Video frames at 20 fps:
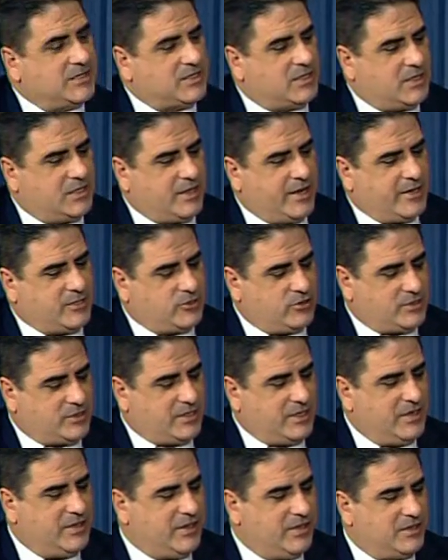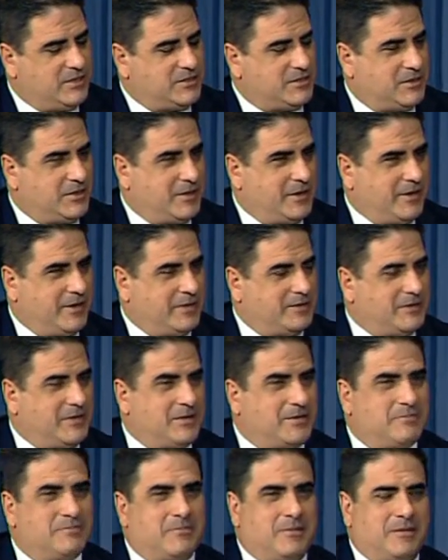as you see these,
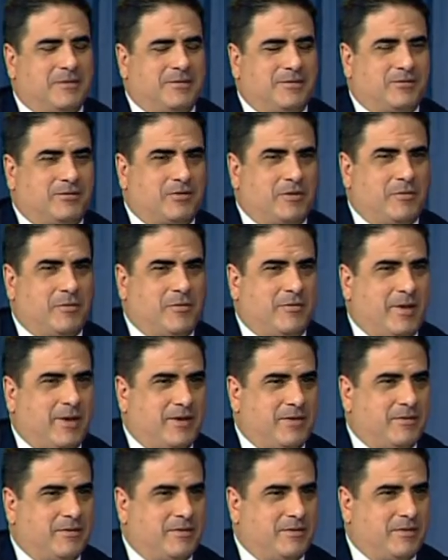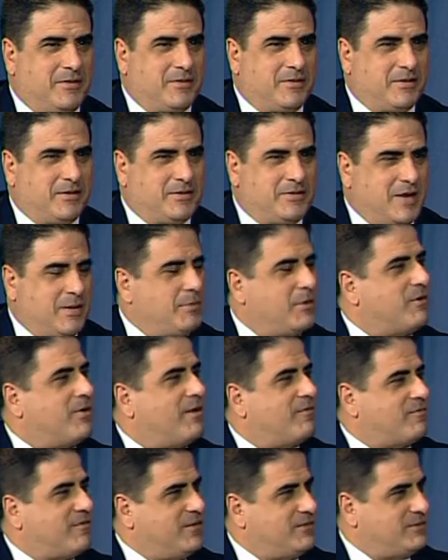some of my
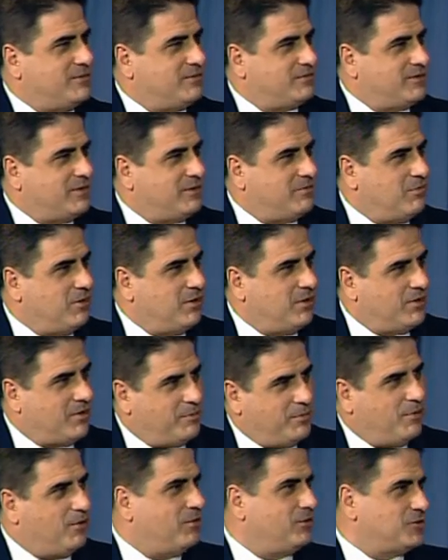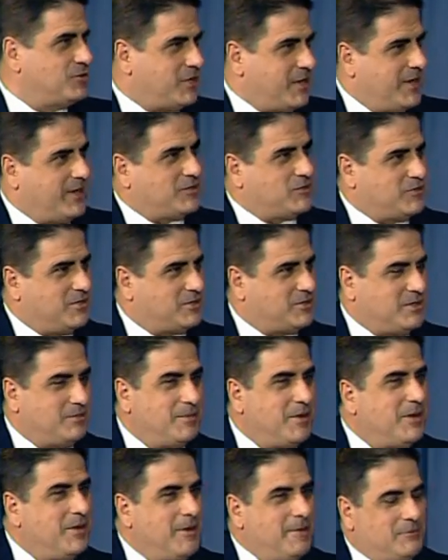Democrat friends have said, well, the polls, you can't trust them.
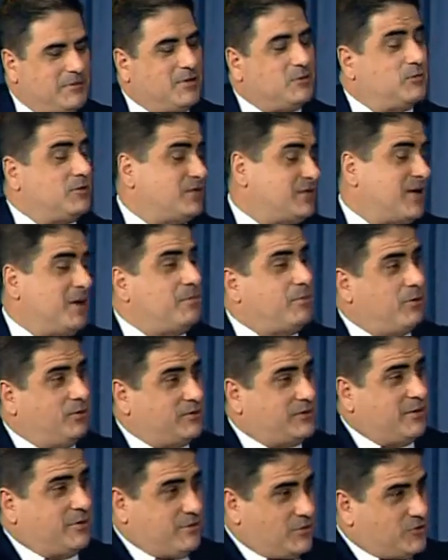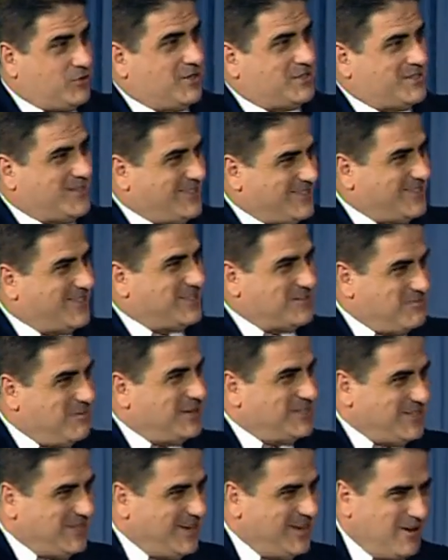These were the same polls they were trusting 6
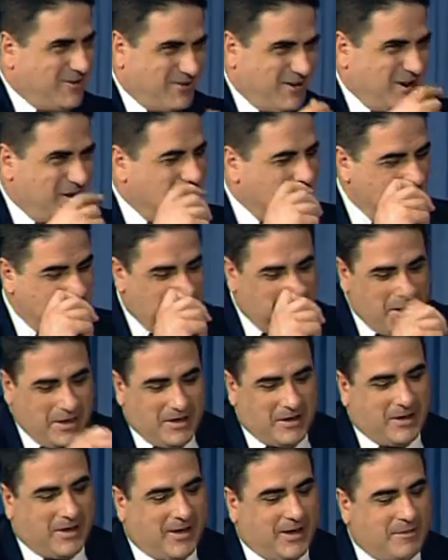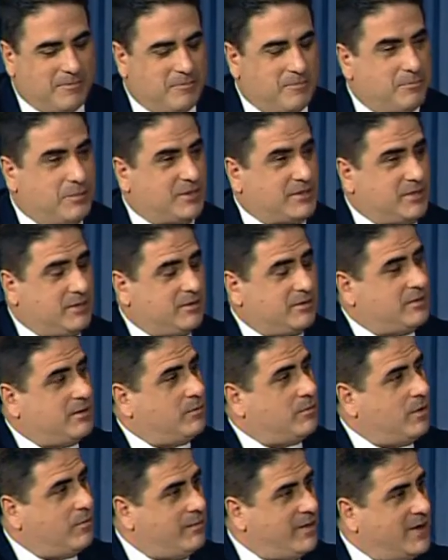months ago, right? But the
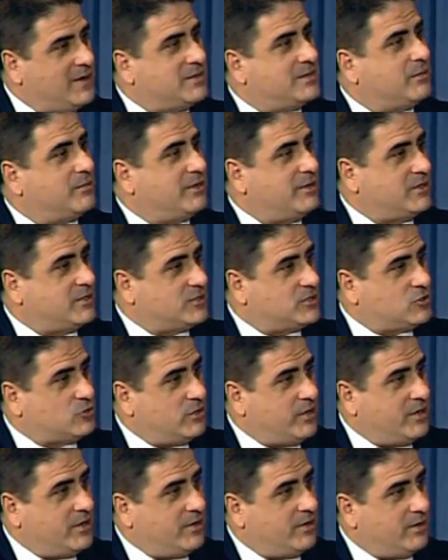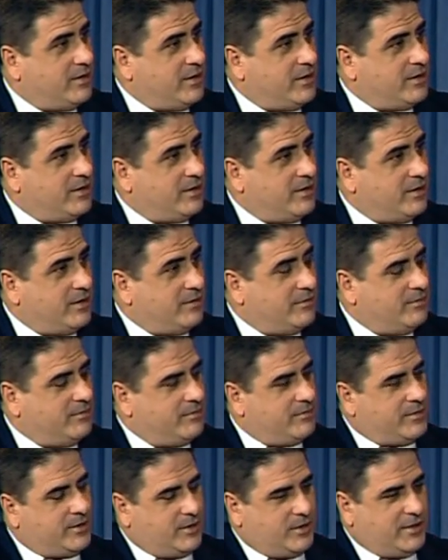momentum in the
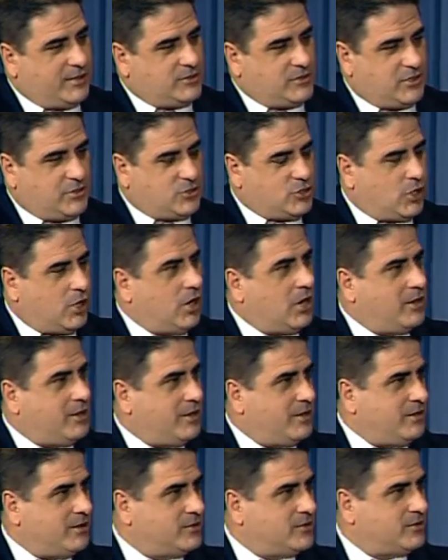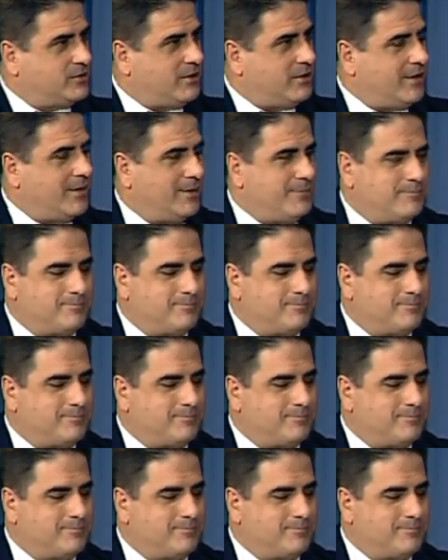as the chart in this, I